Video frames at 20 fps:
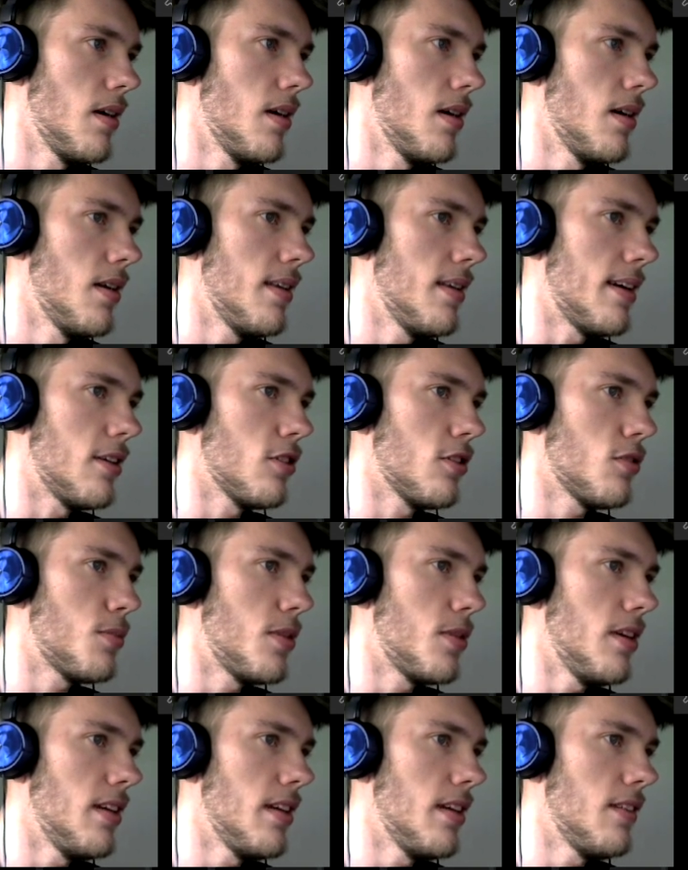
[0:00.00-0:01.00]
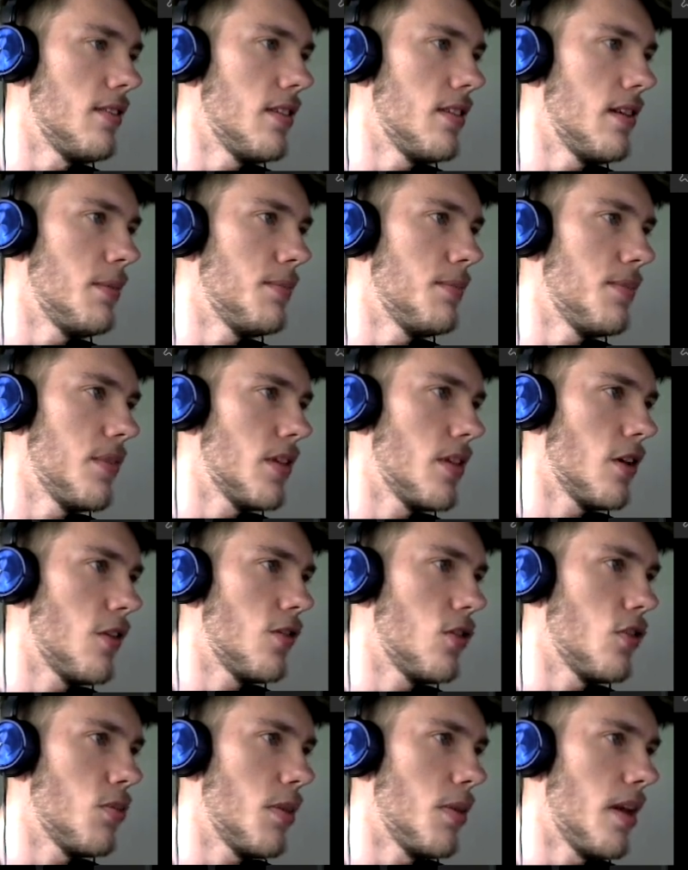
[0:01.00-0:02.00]
That looks pretty nifty. Go
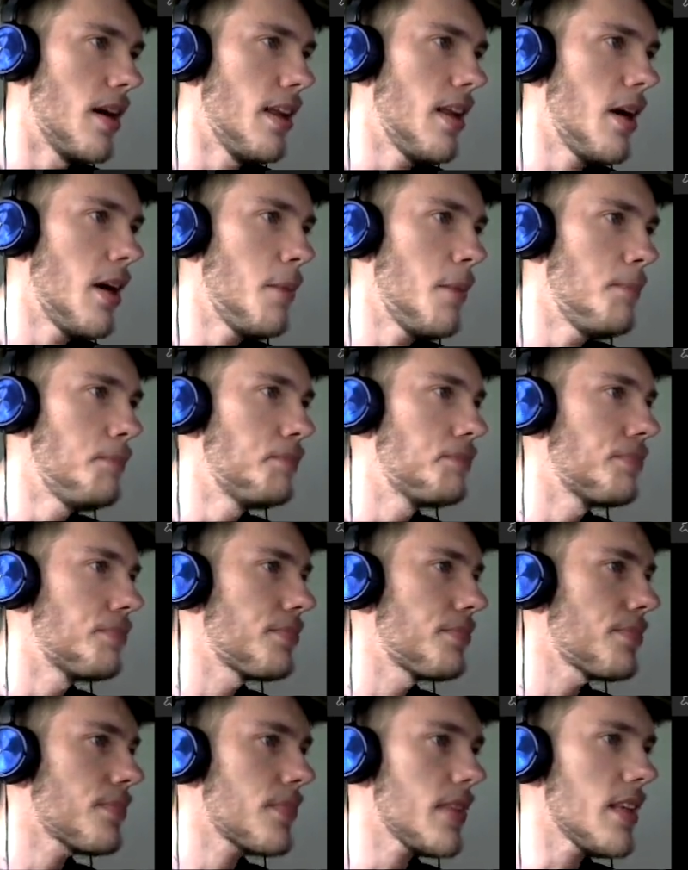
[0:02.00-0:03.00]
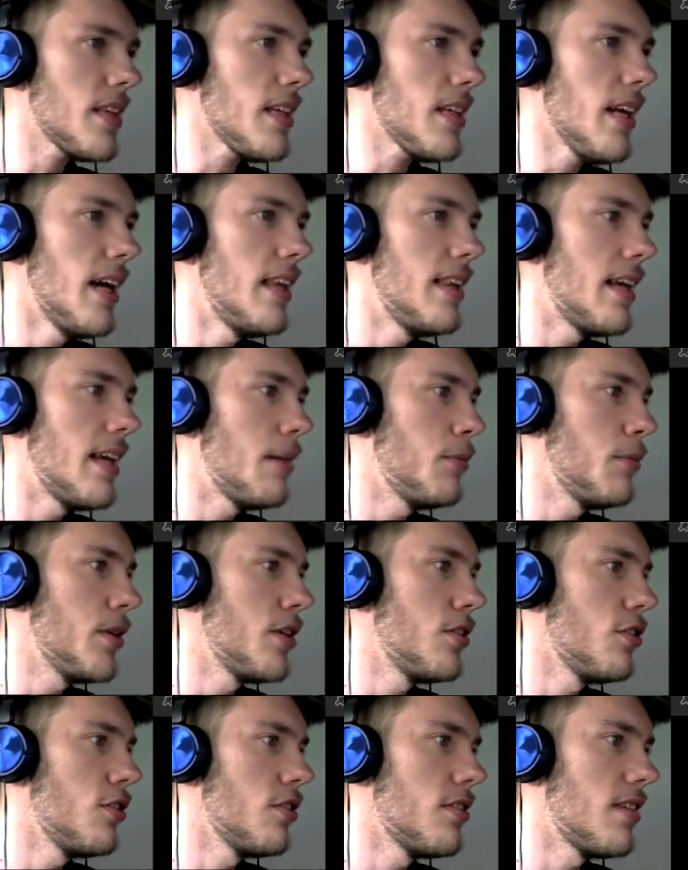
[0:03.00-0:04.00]
for something like that. And then we
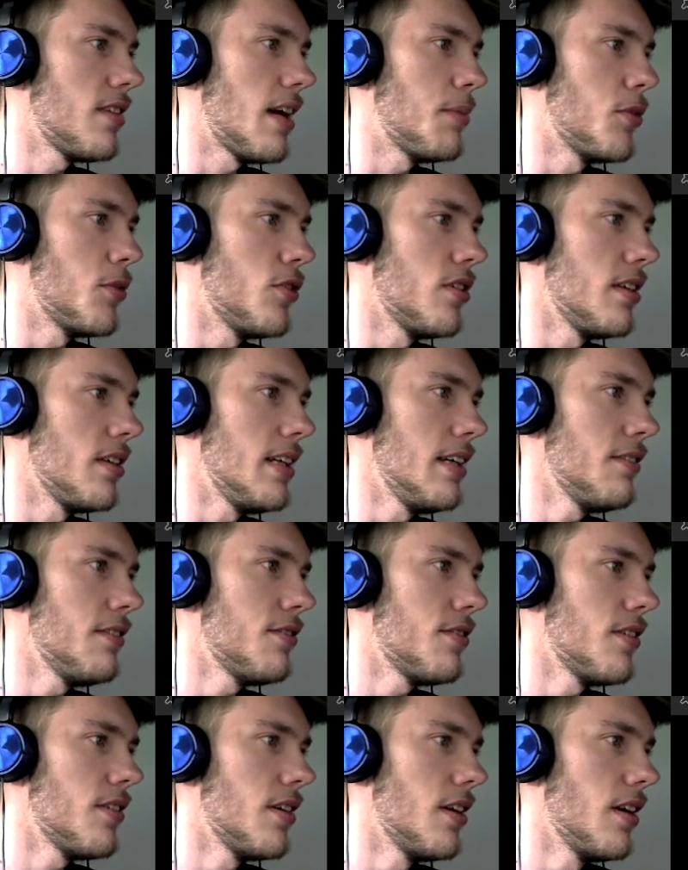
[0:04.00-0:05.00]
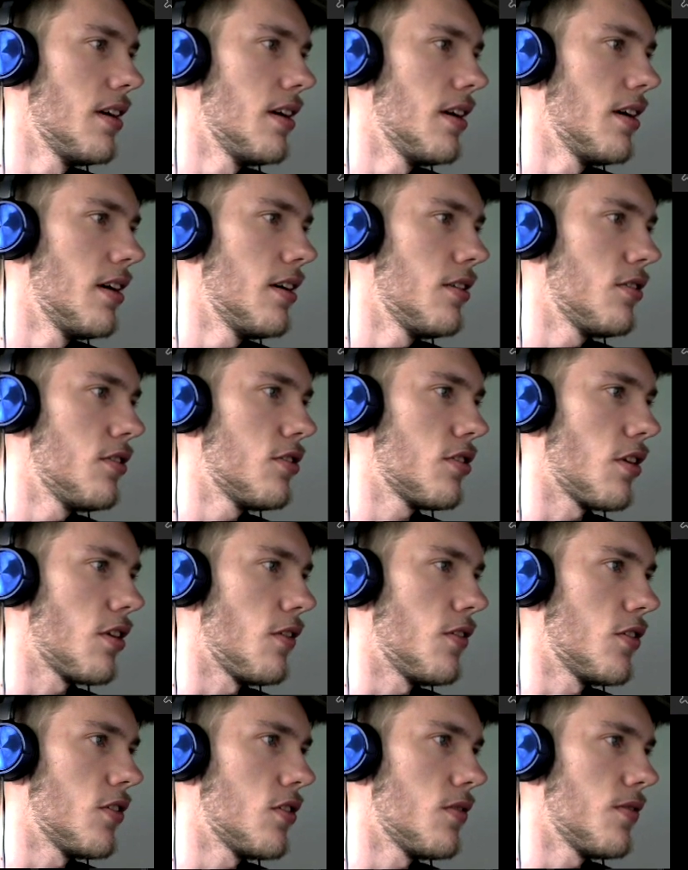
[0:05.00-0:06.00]
can do the same underneath. Just go
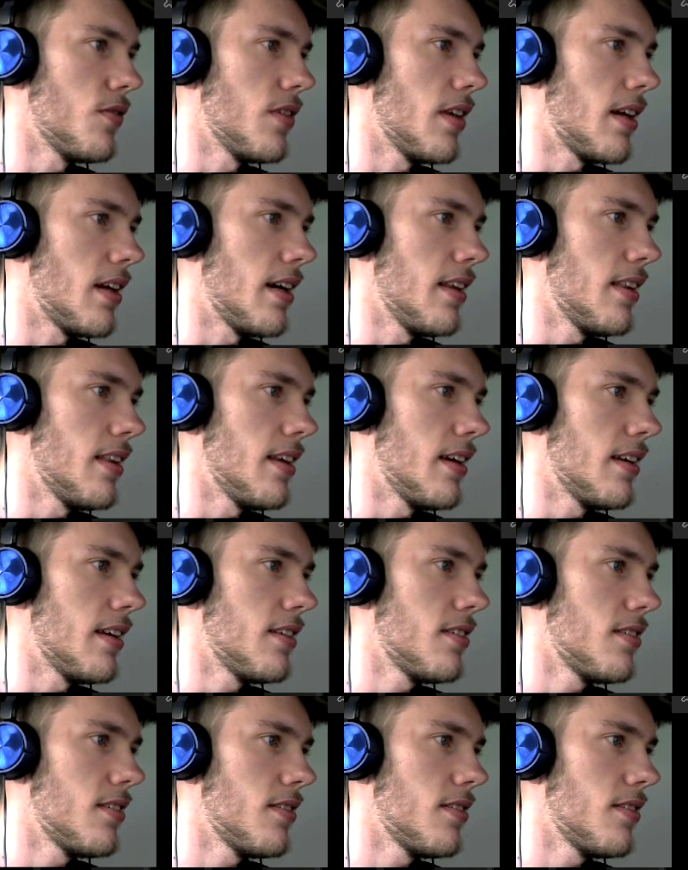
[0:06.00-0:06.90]
for something like this.